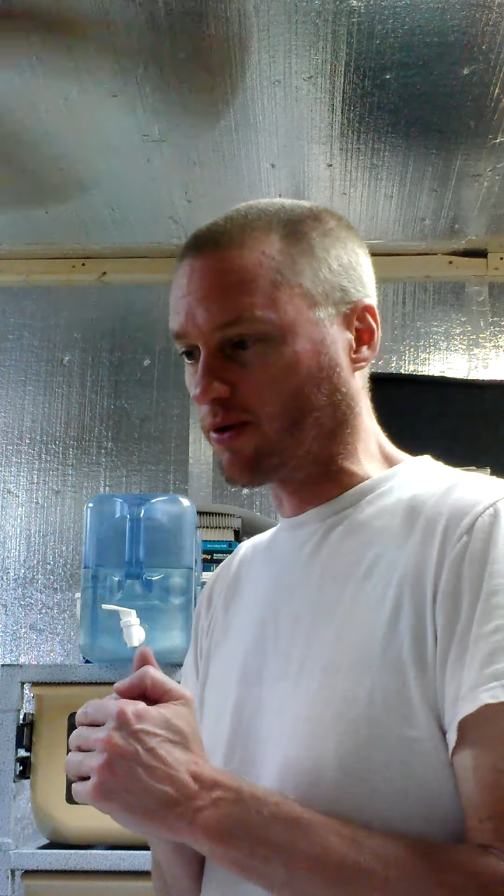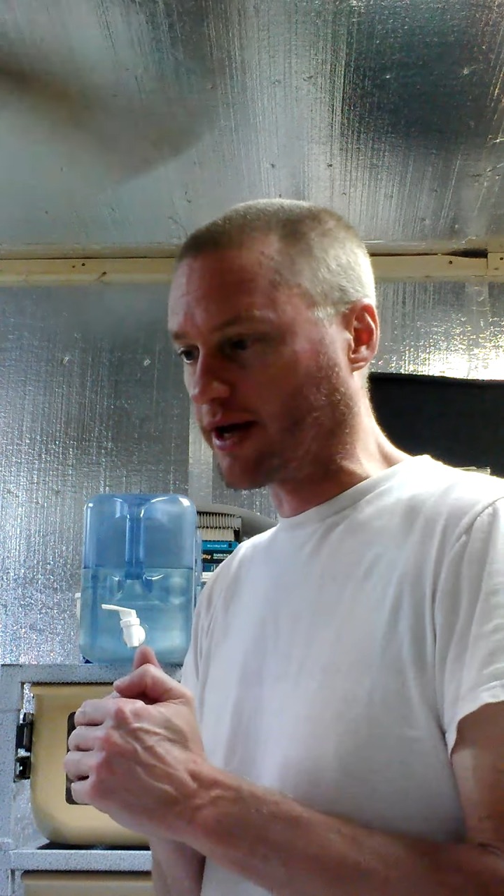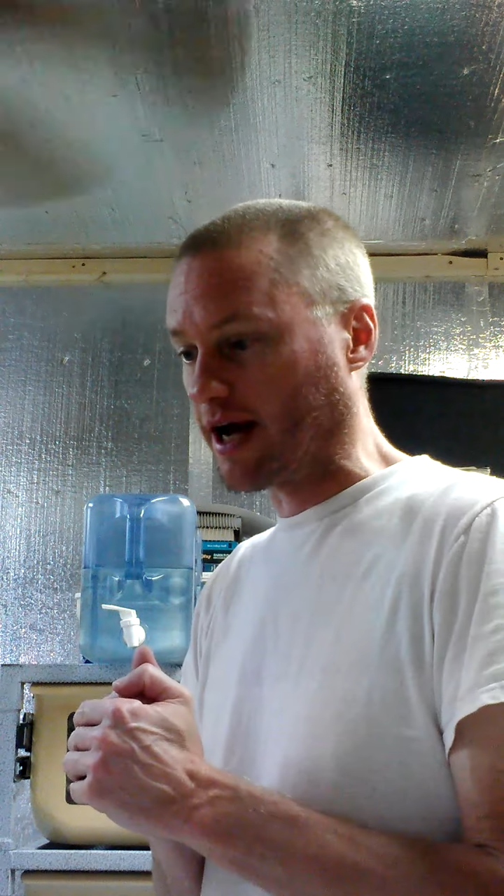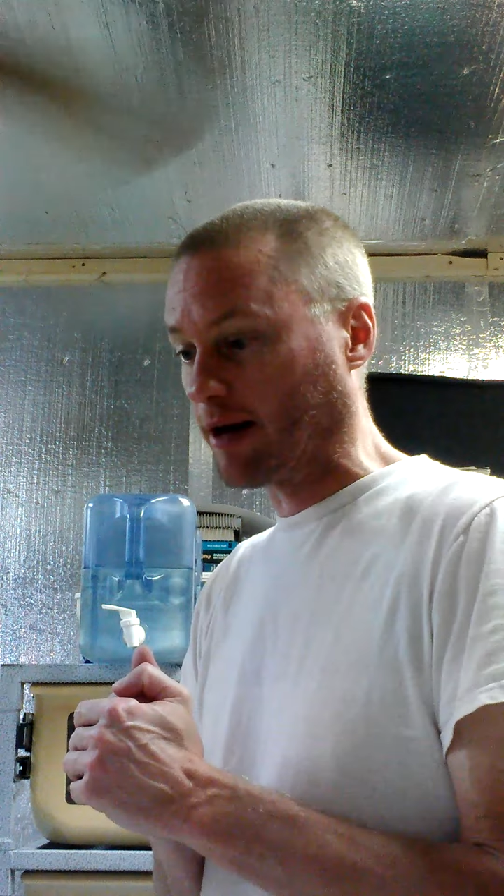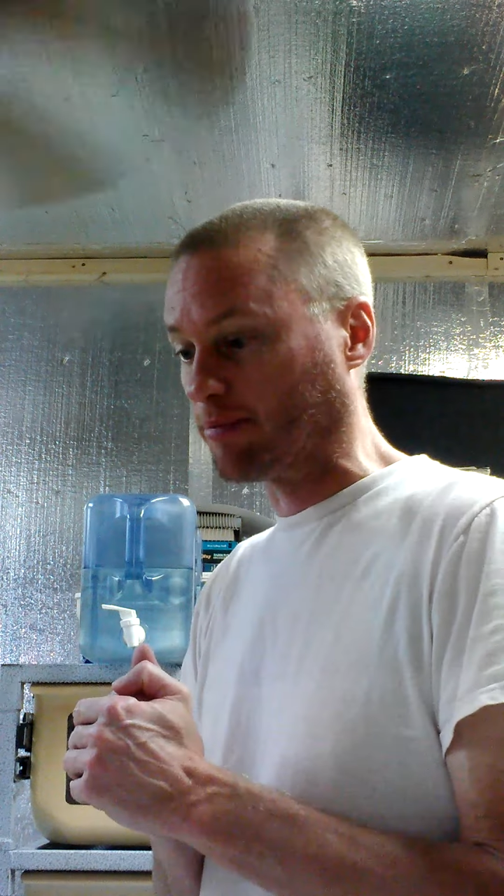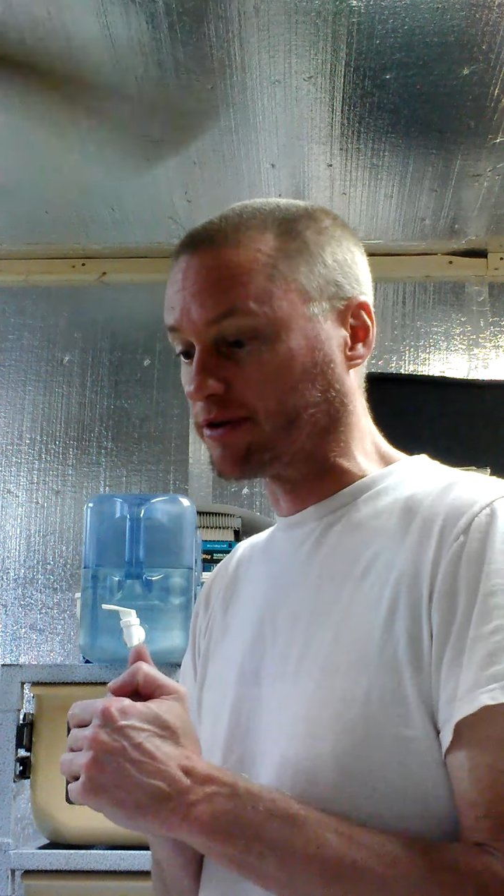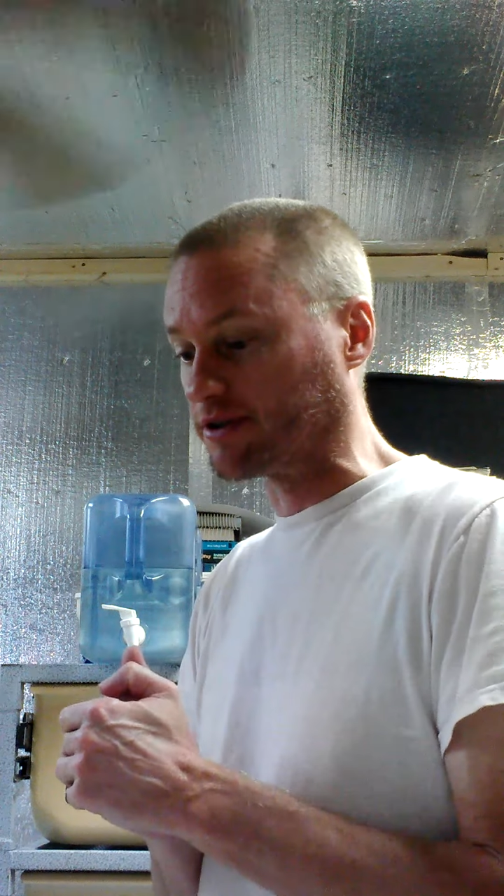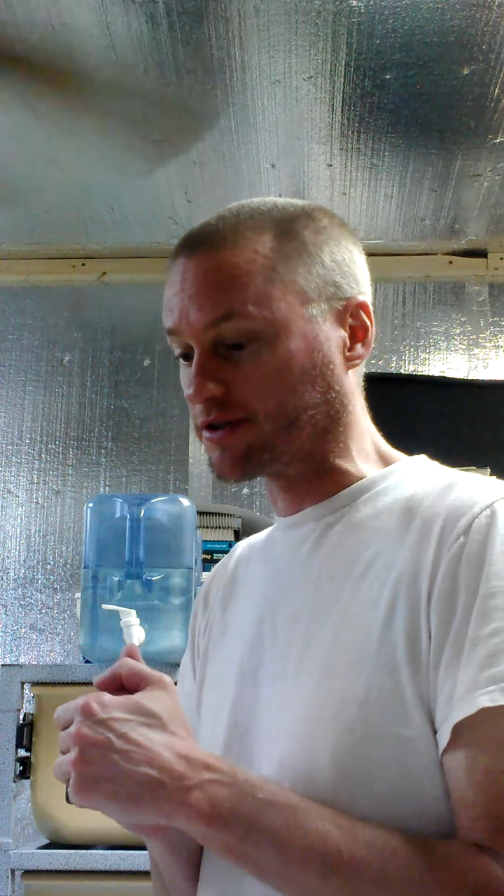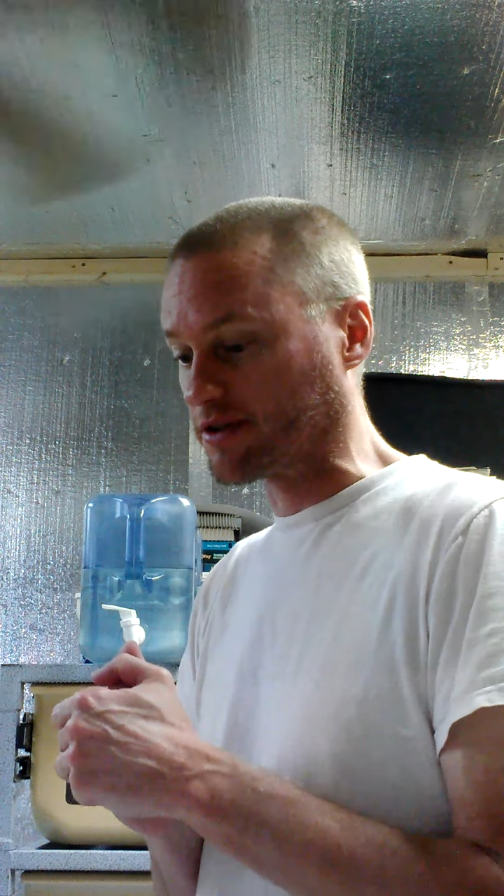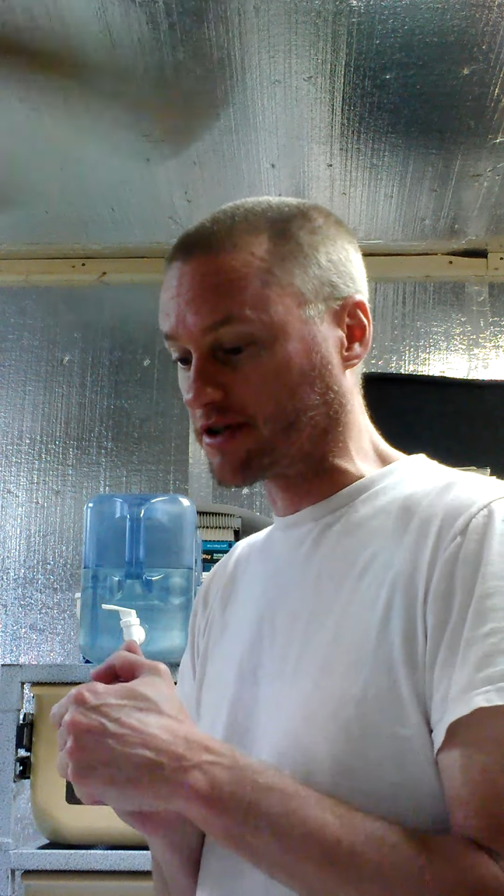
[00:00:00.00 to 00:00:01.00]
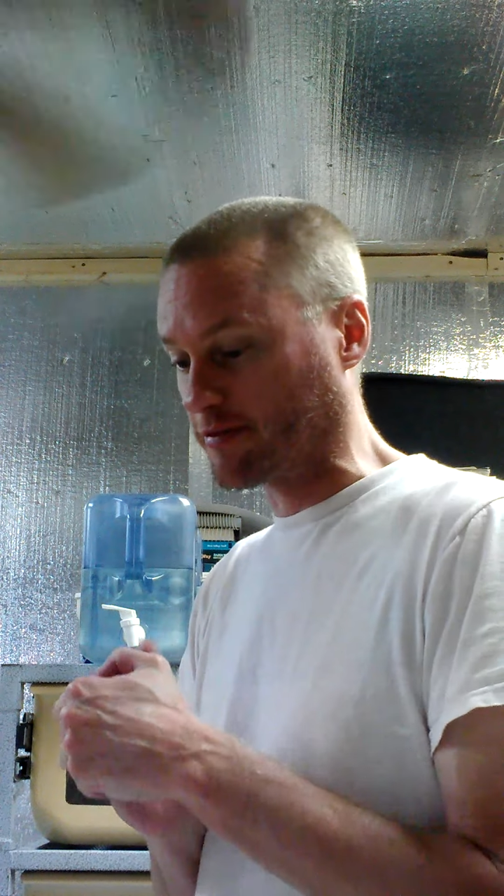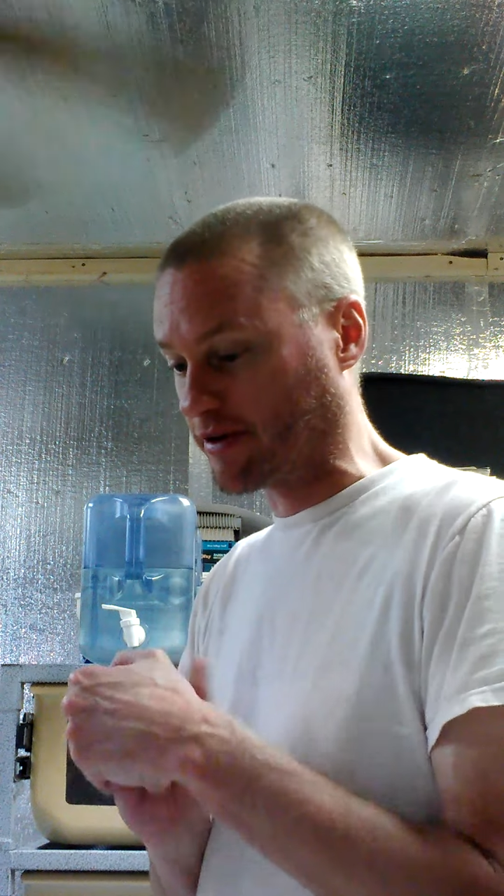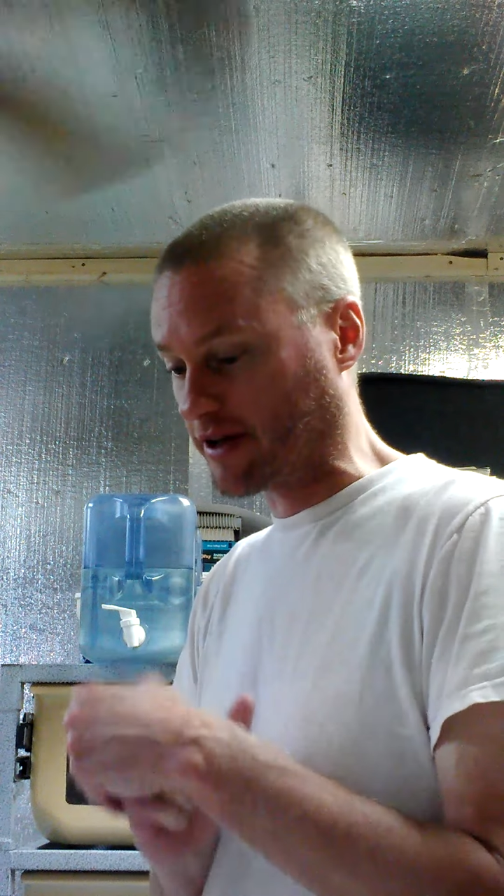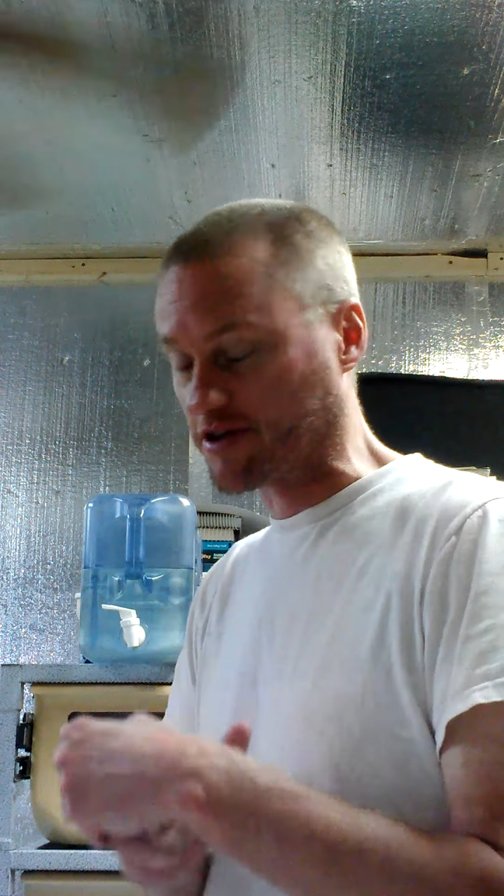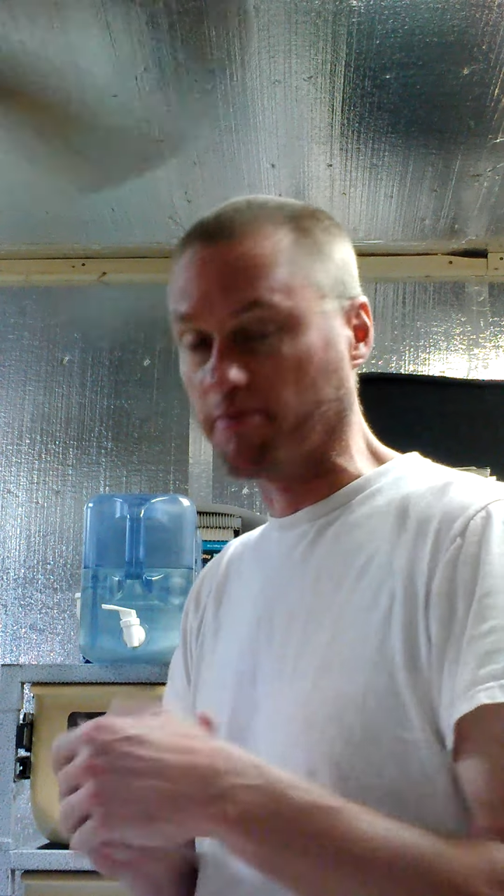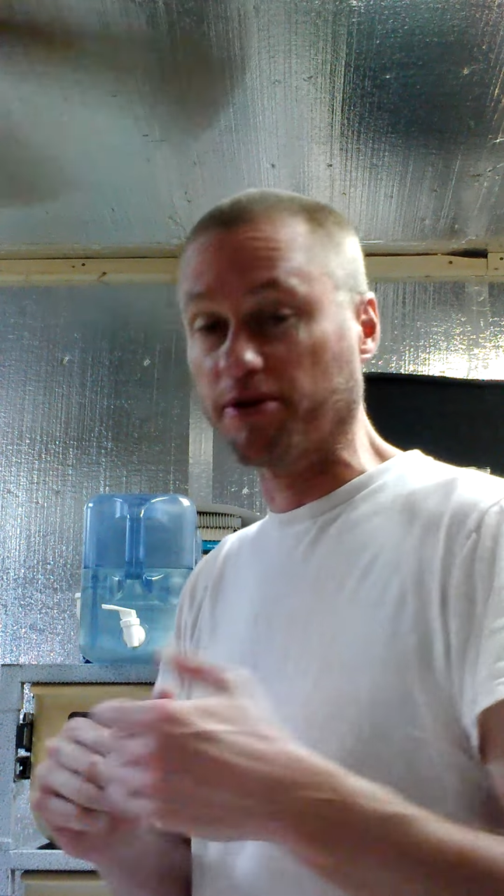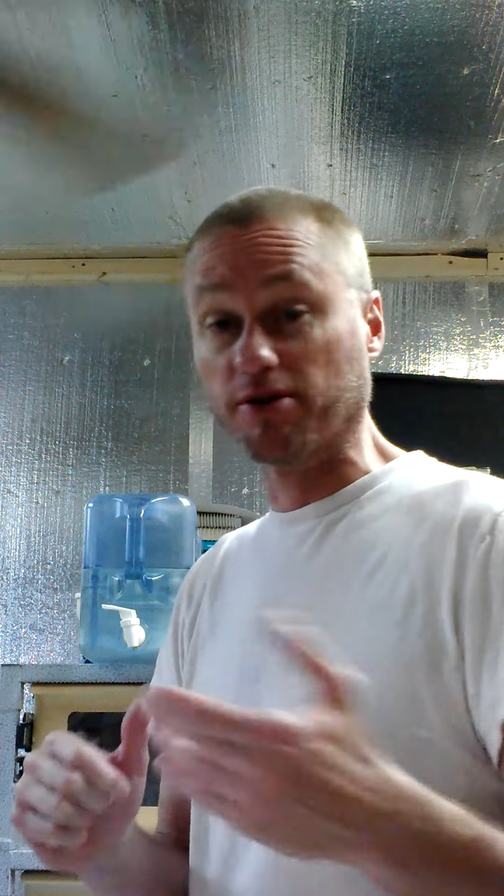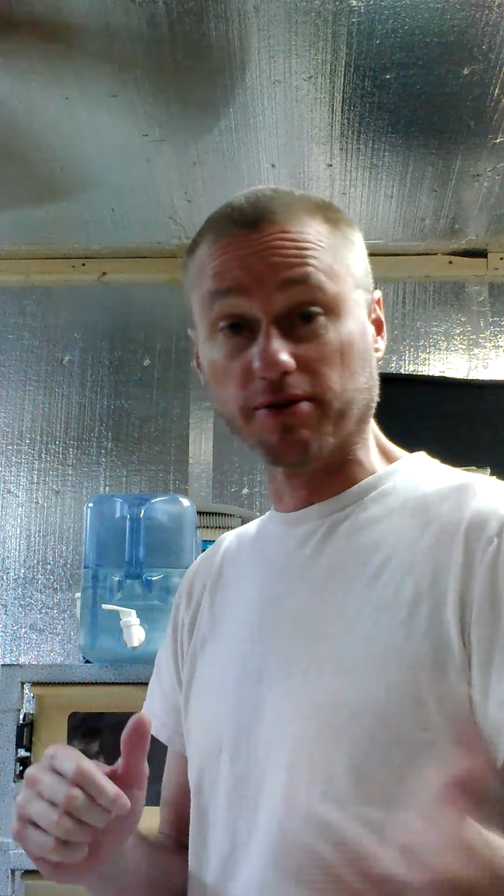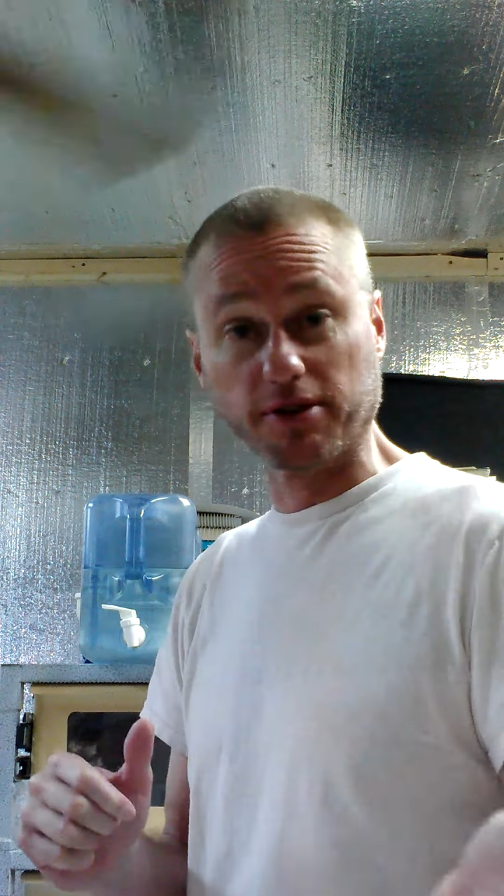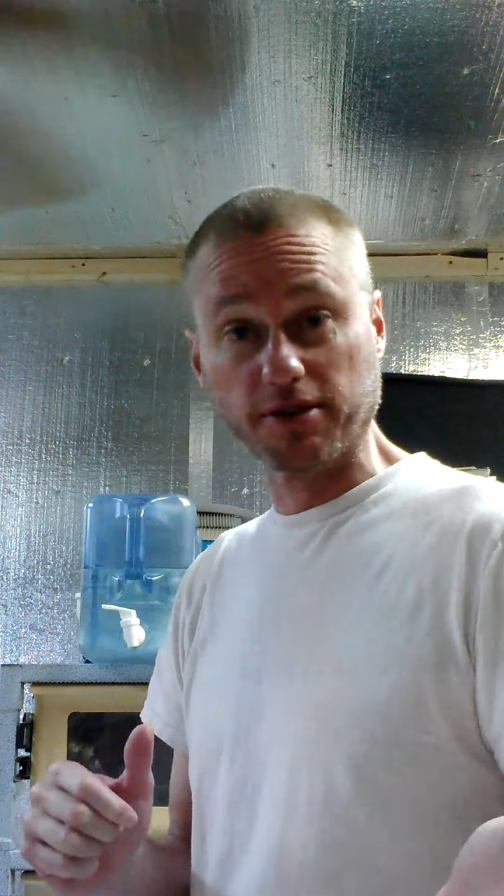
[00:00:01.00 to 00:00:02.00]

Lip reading: what happens to somebody that's immune